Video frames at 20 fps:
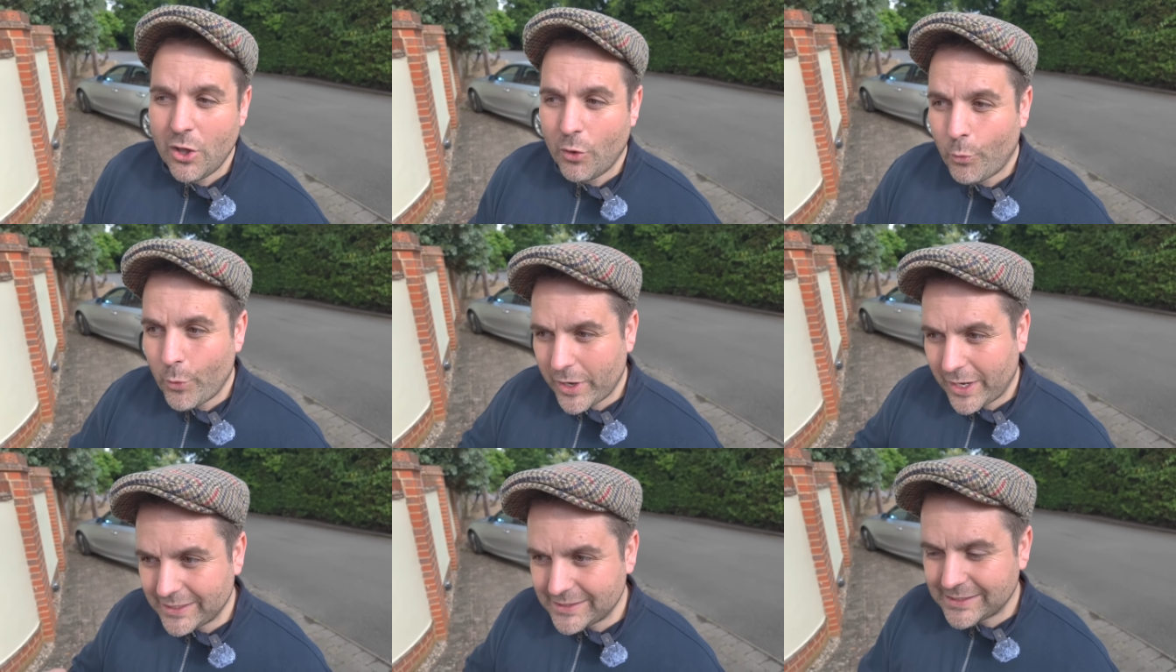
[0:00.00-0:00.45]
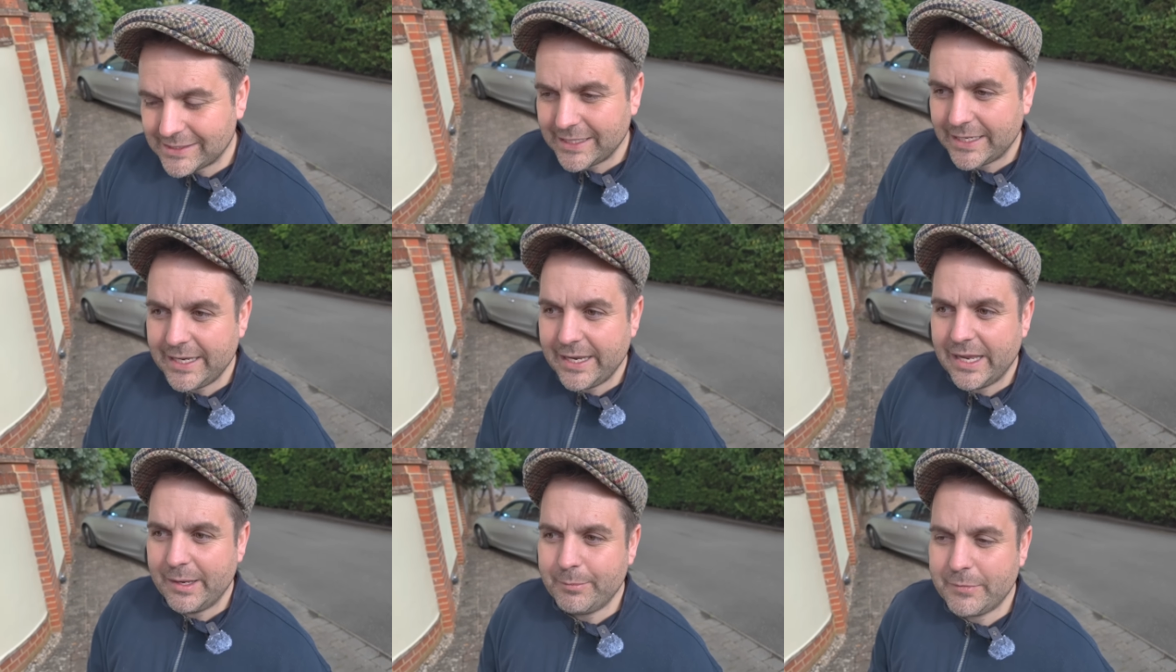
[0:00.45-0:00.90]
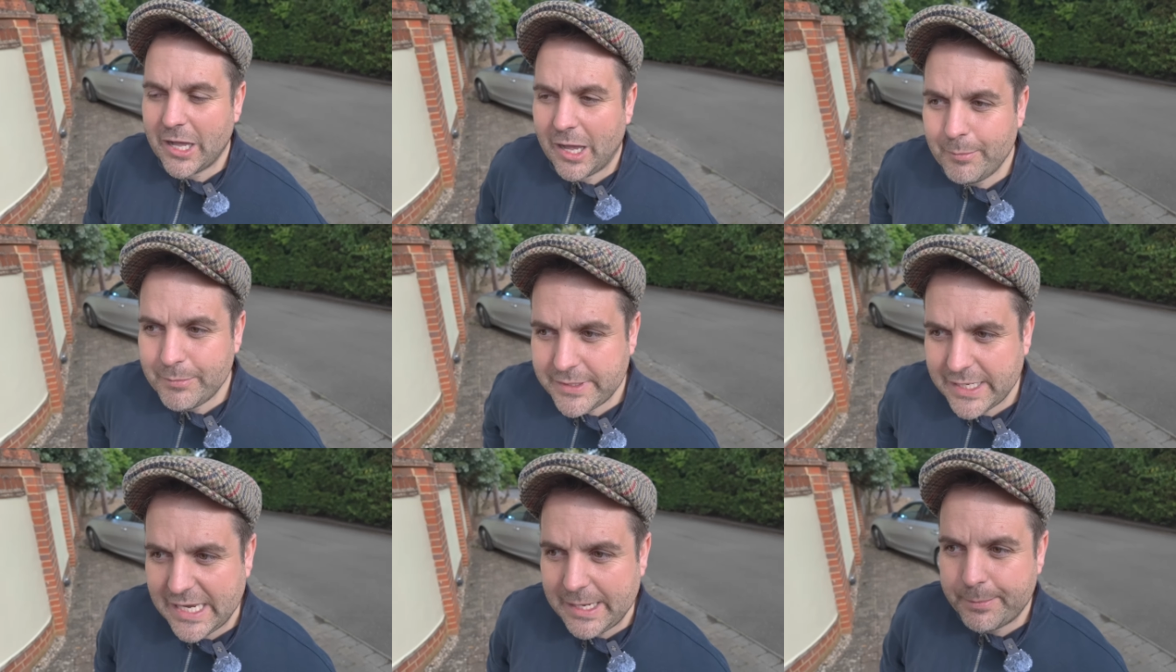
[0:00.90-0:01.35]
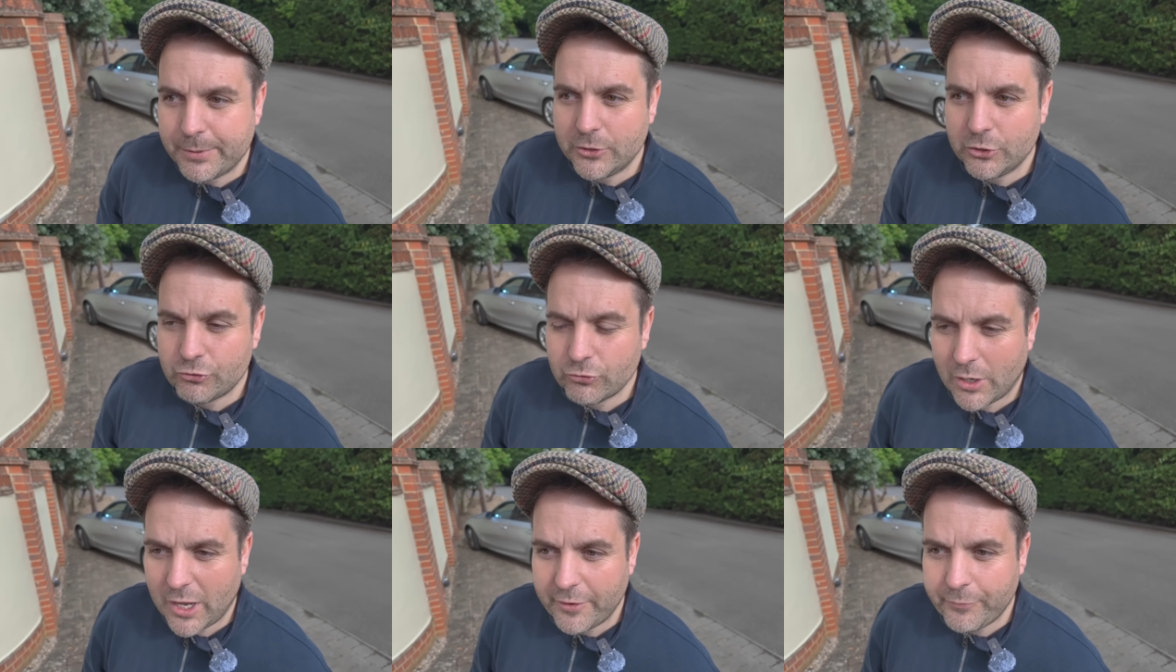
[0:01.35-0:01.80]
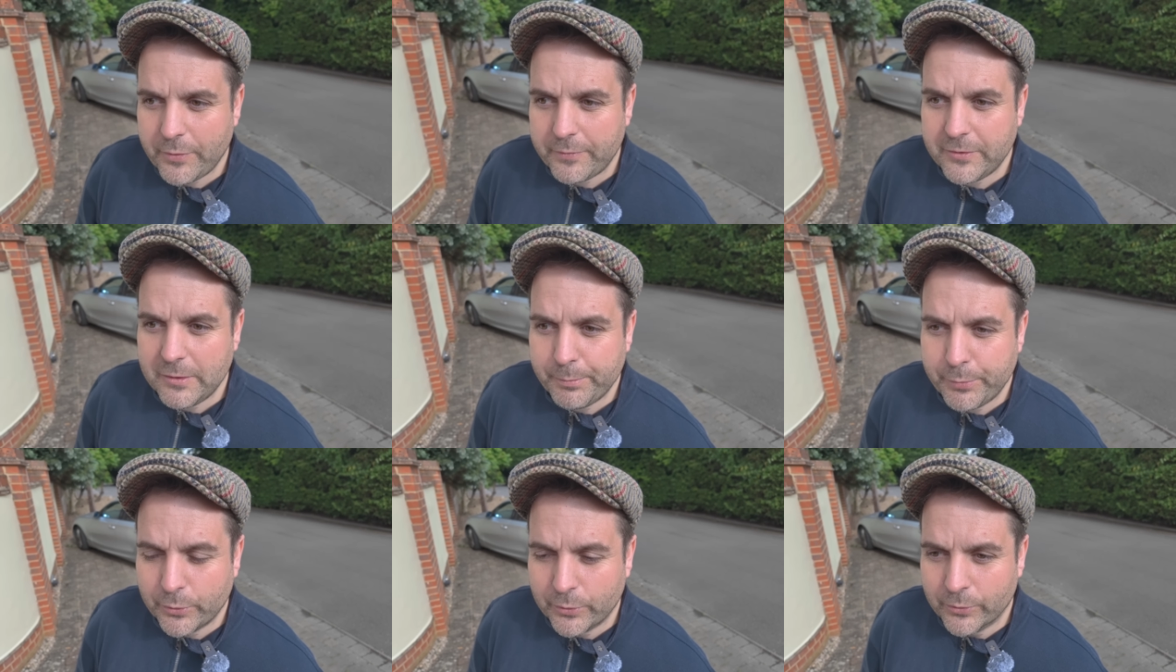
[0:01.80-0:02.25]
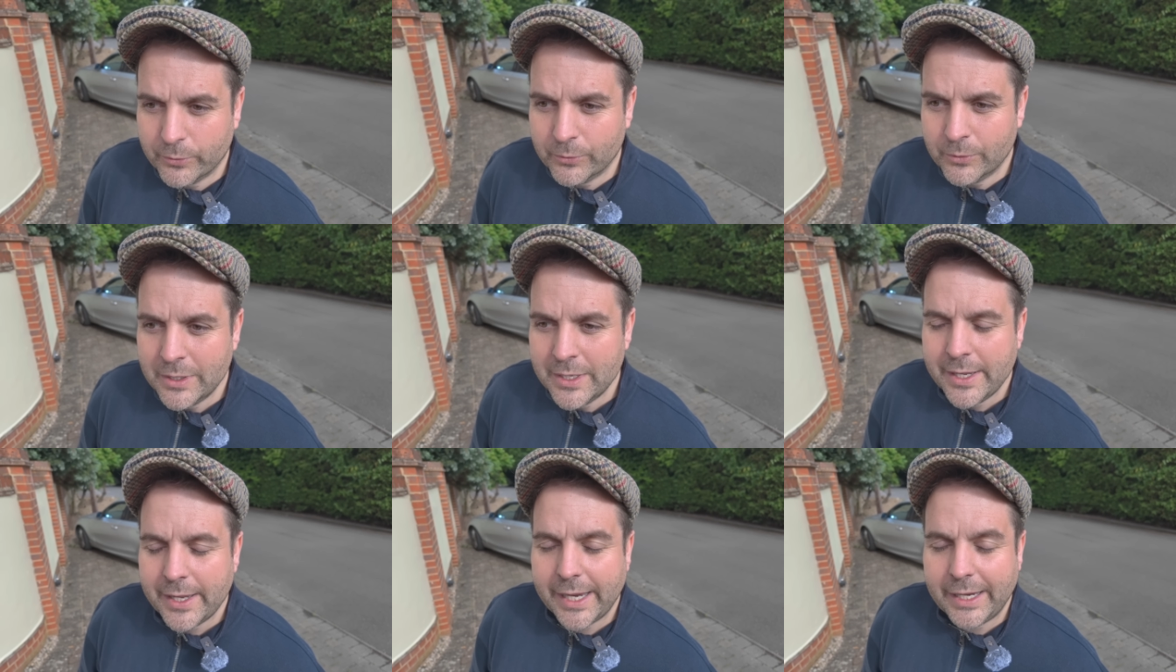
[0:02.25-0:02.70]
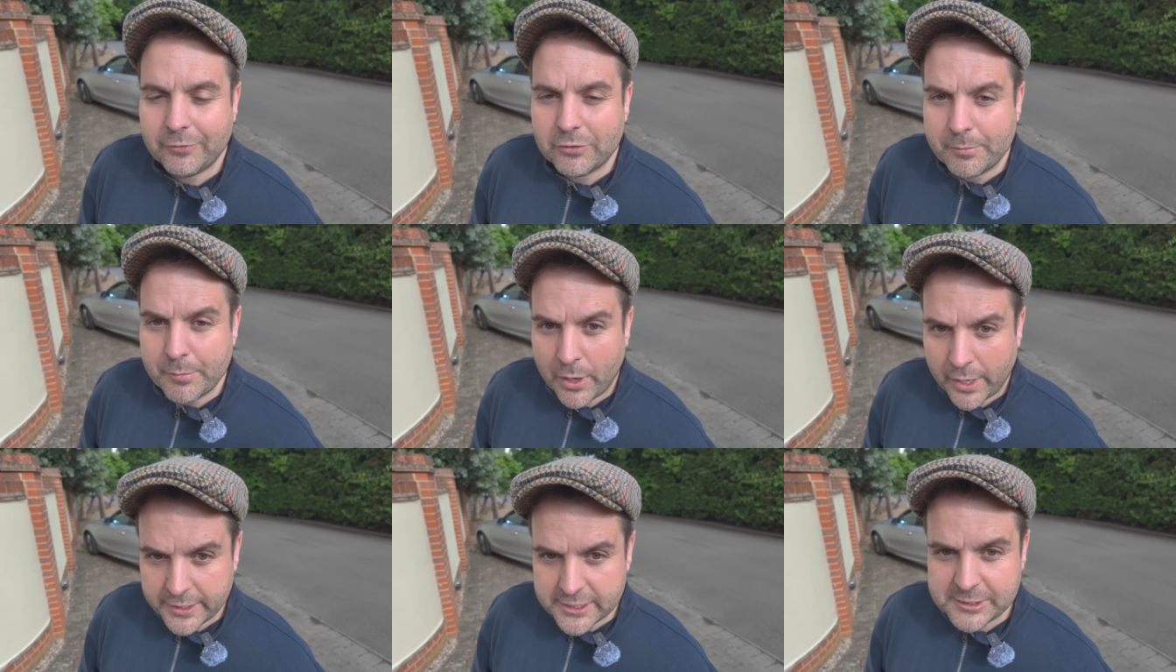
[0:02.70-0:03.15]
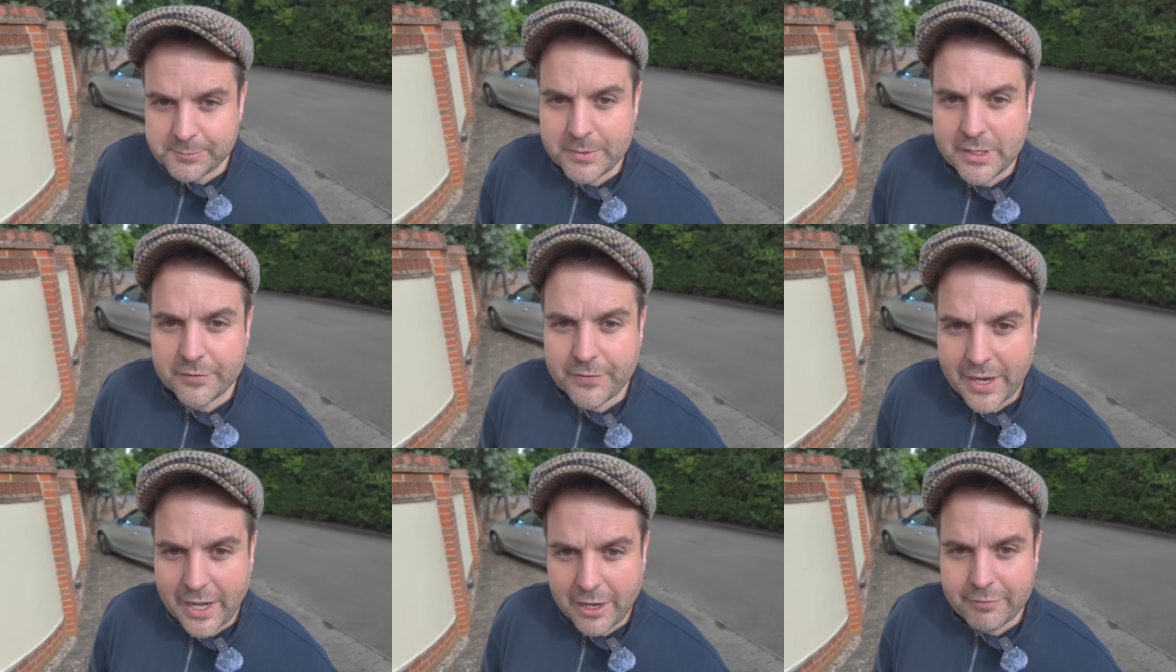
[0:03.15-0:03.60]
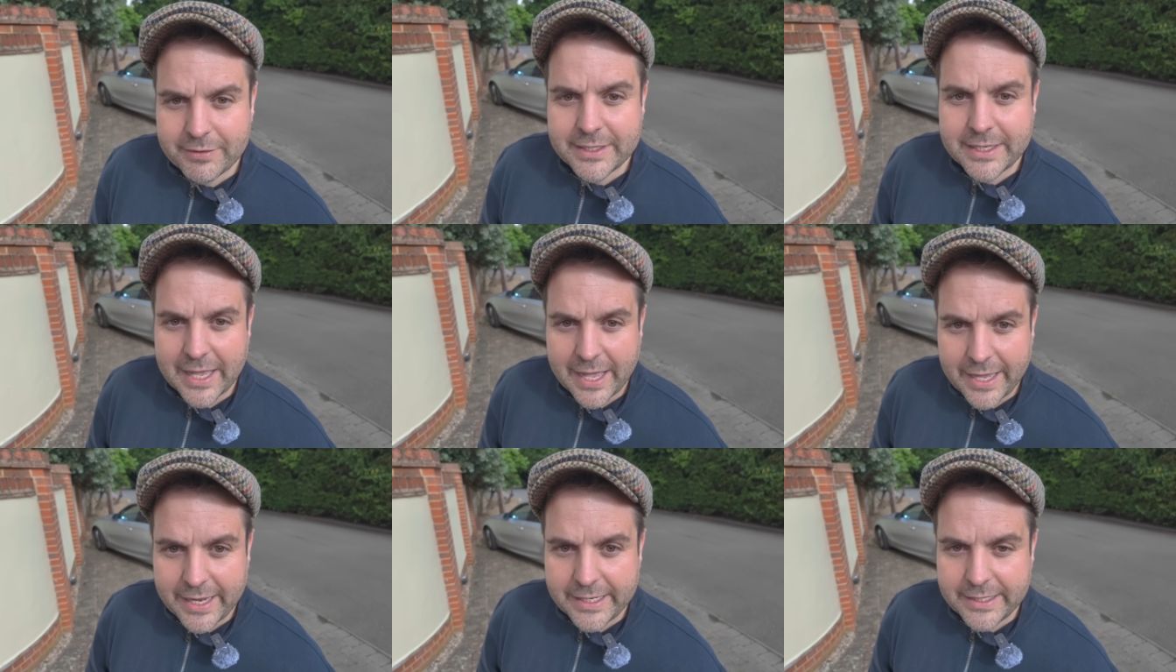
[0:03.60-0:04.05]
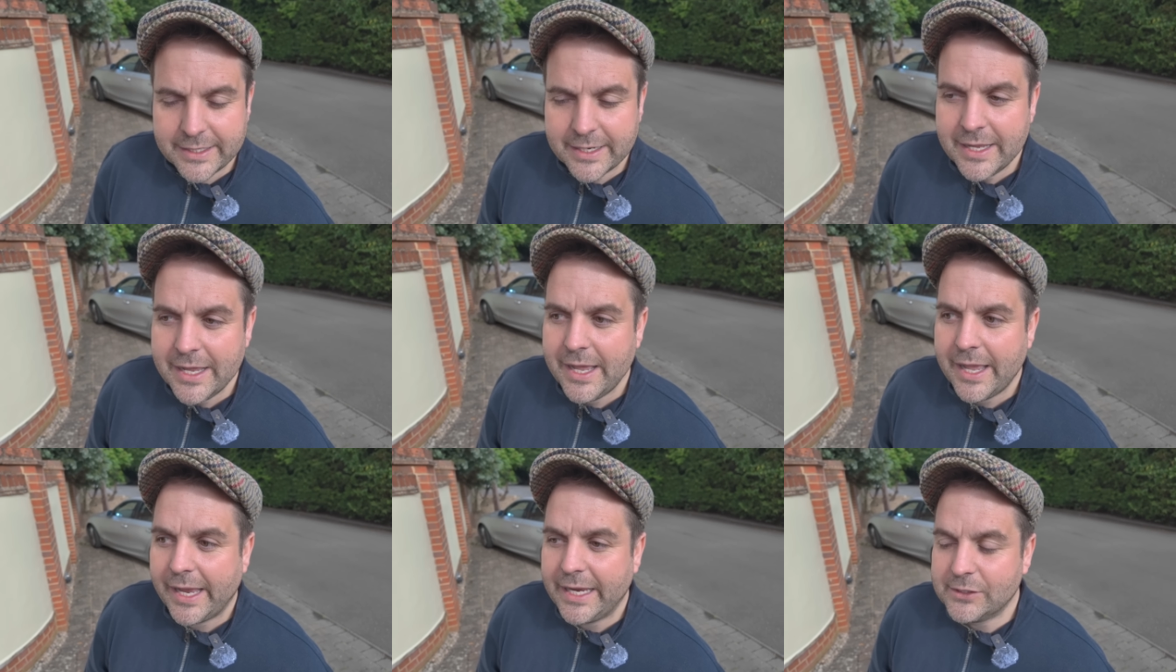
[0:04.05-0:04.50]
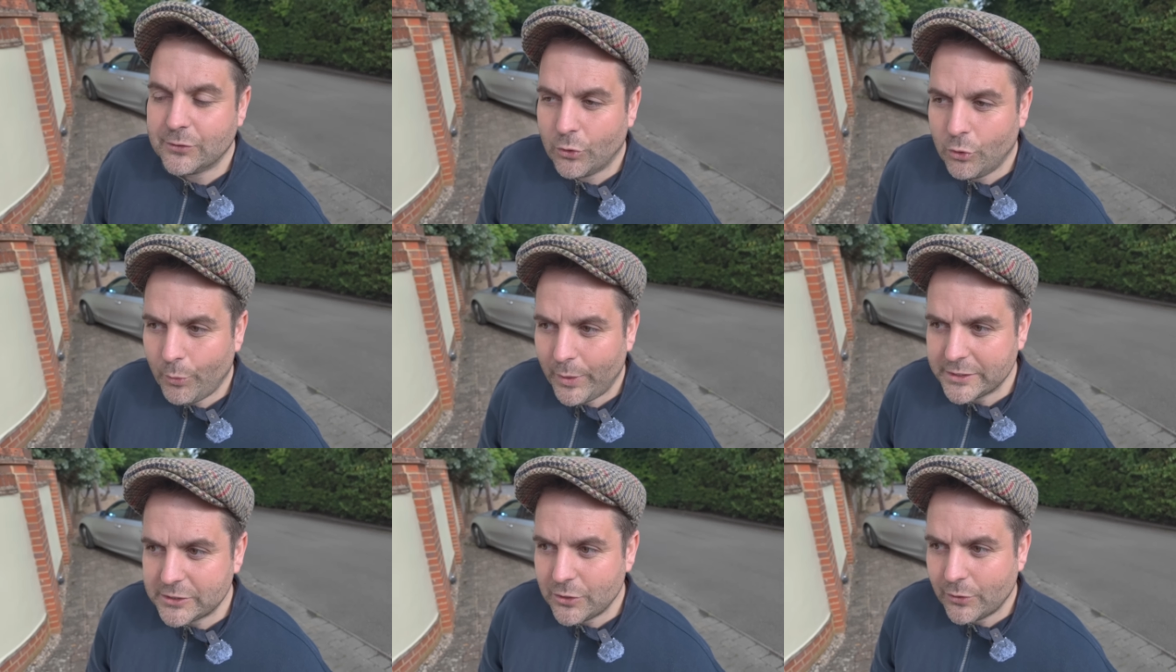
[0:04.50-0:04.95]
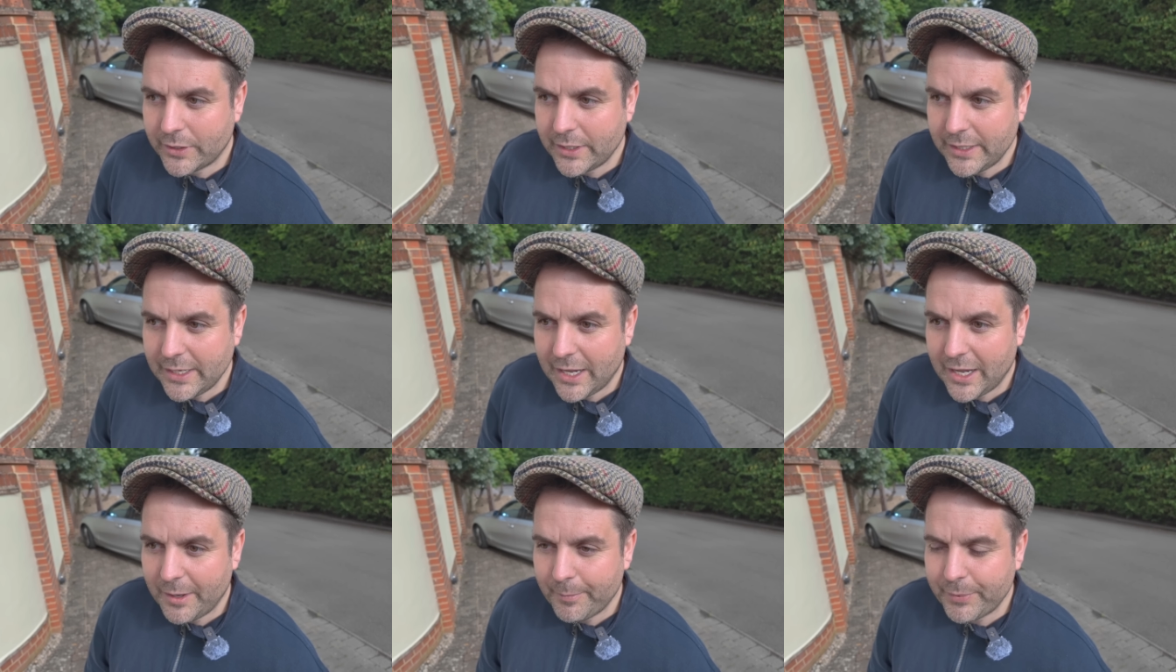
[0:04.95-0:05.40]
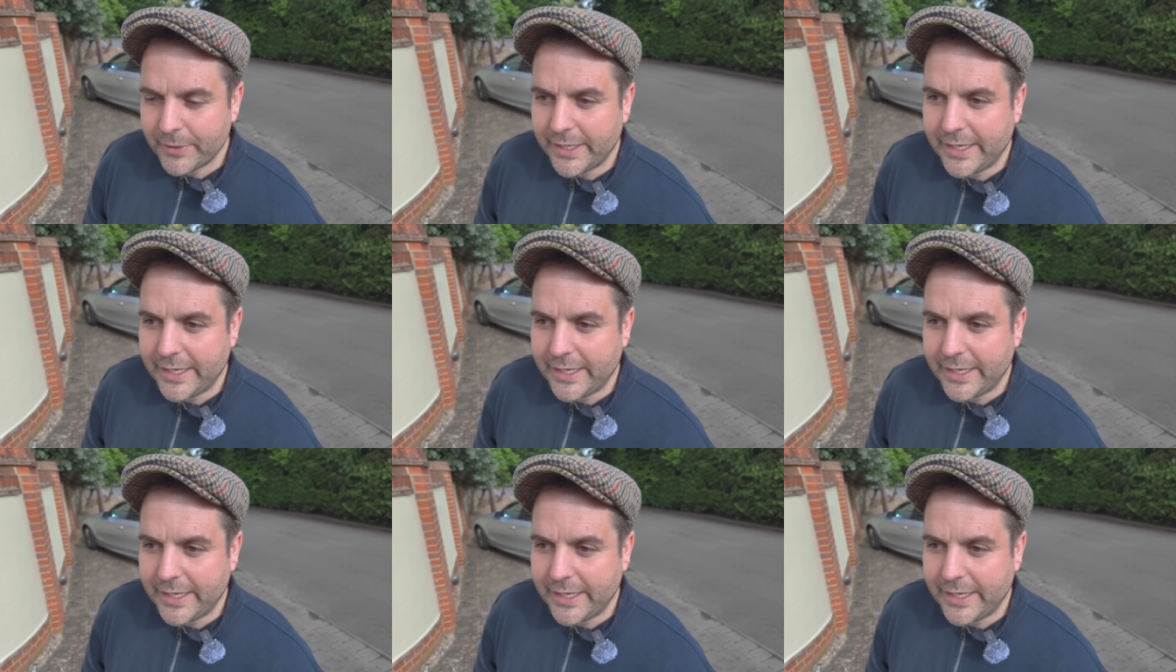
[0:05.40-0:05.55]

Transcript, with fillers: When I see him come deep and drive with the ball, he reminds me of Harry Kane. He's always looking up.